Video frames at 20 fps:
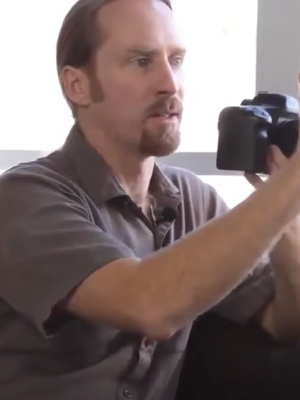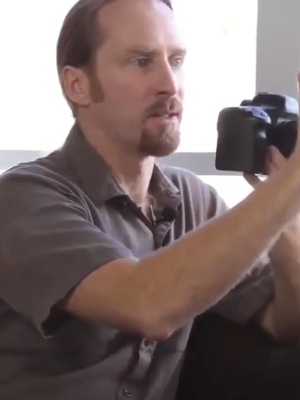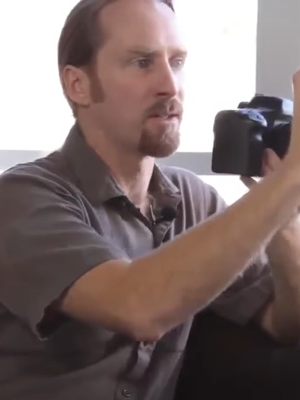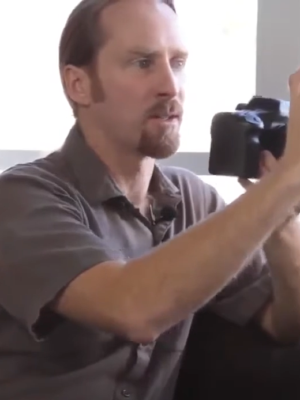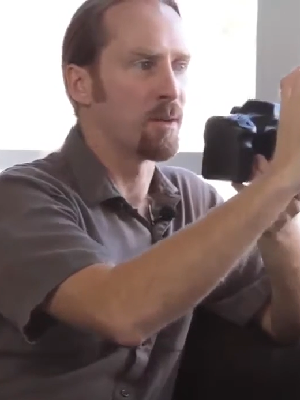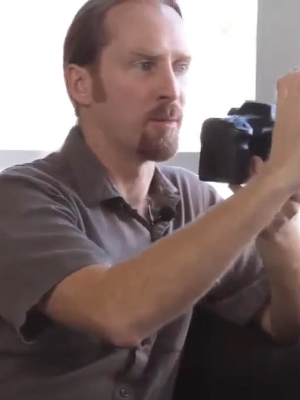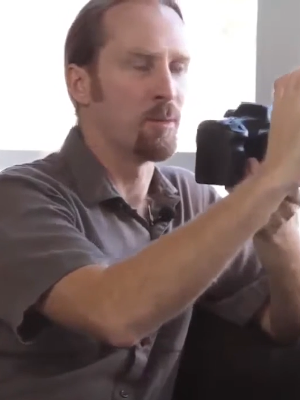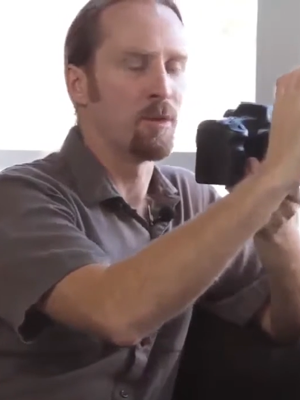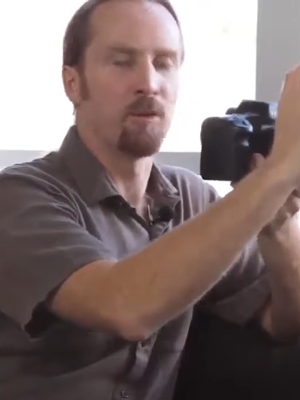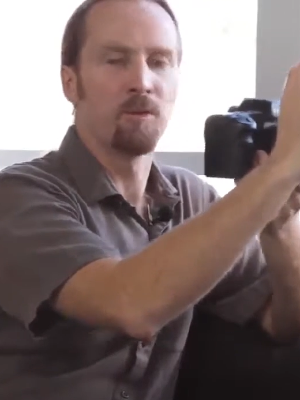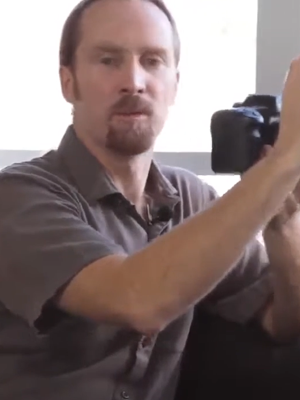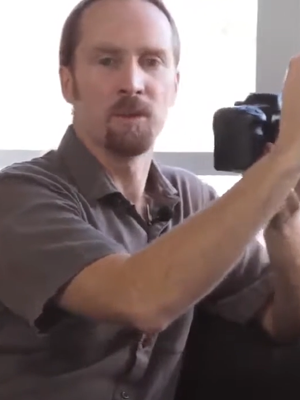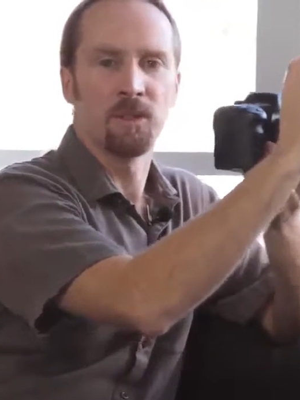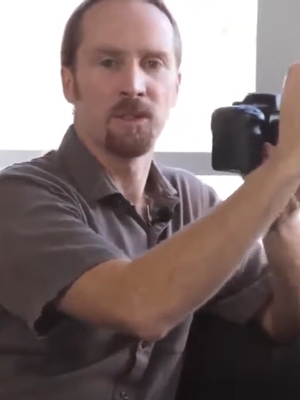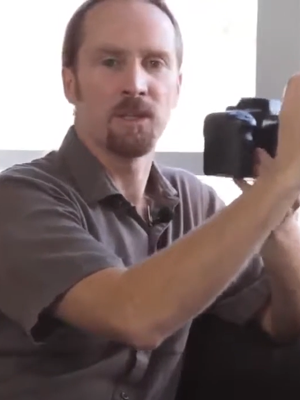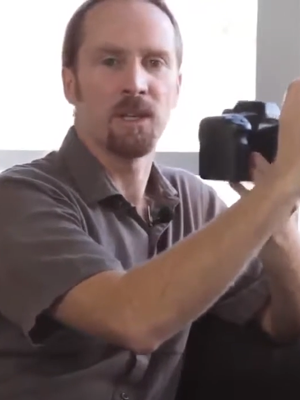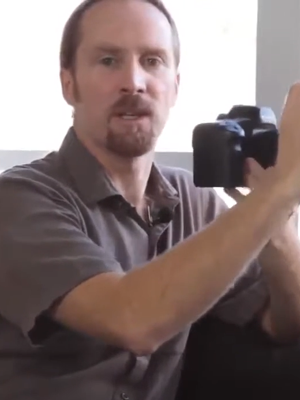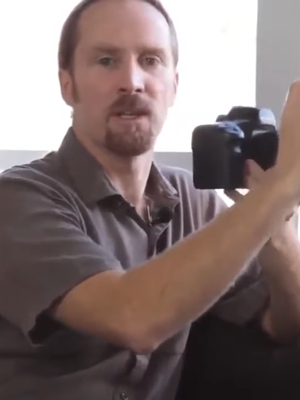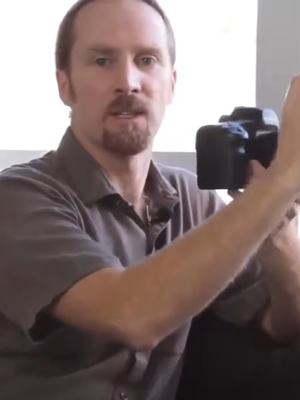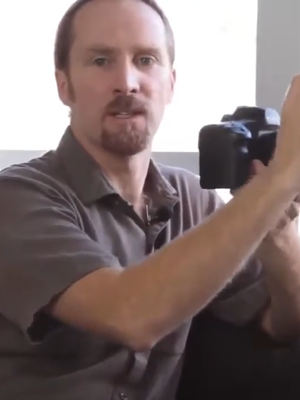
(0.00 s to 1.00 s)
so
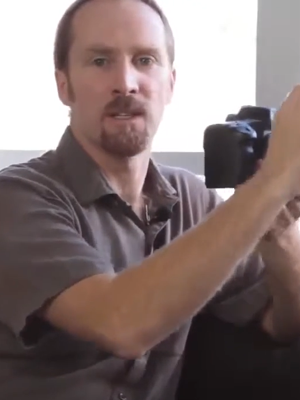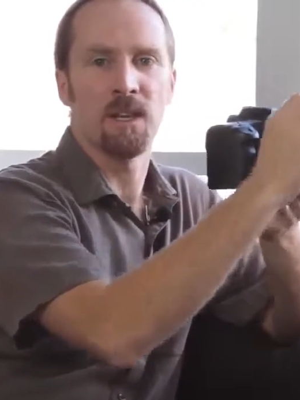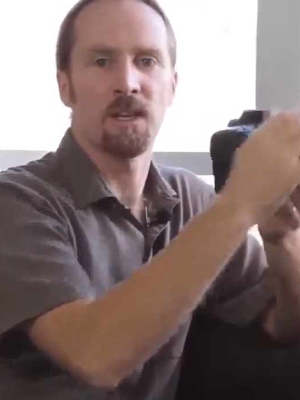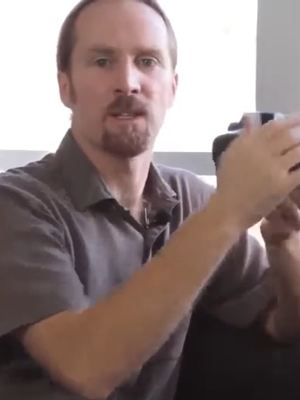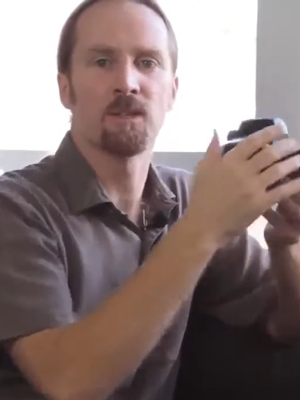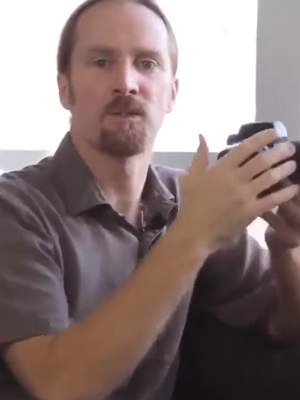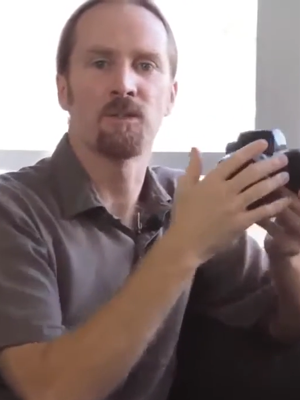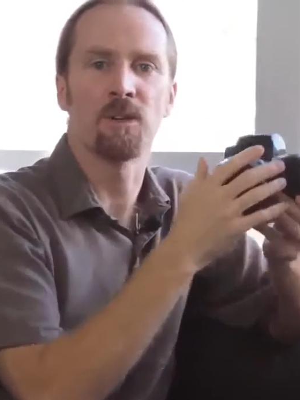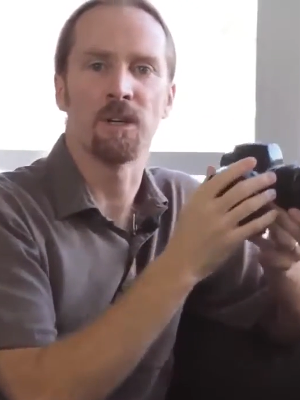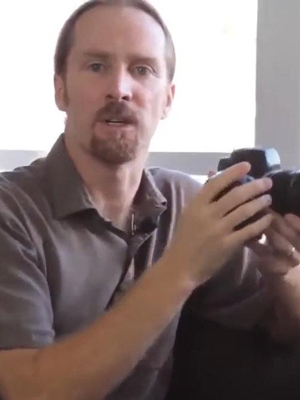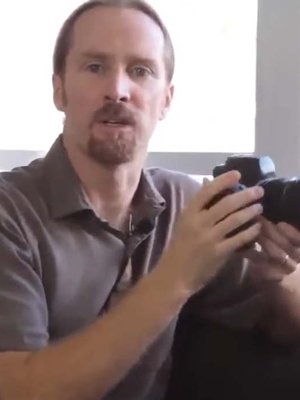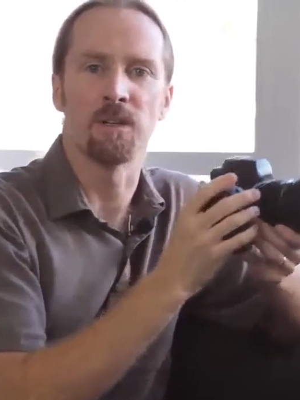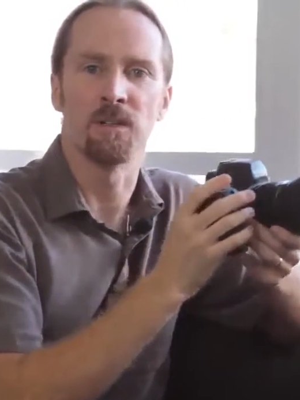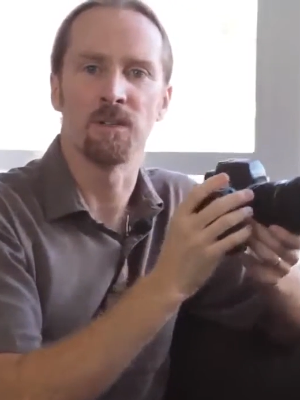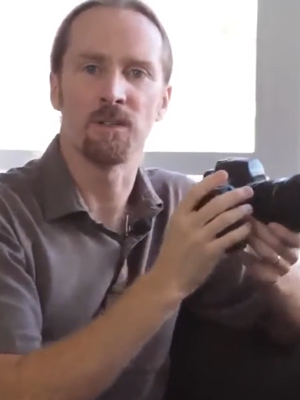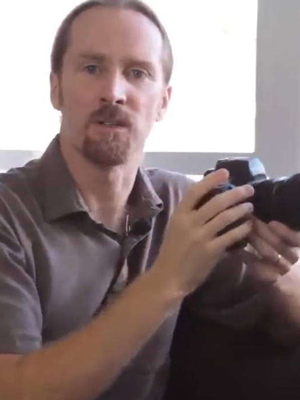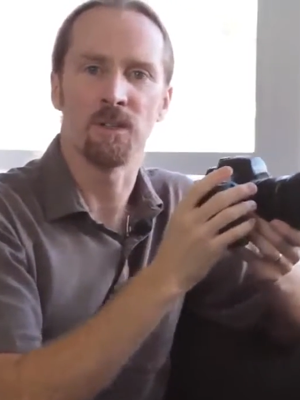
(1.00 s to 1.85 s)
movements get exaggerated.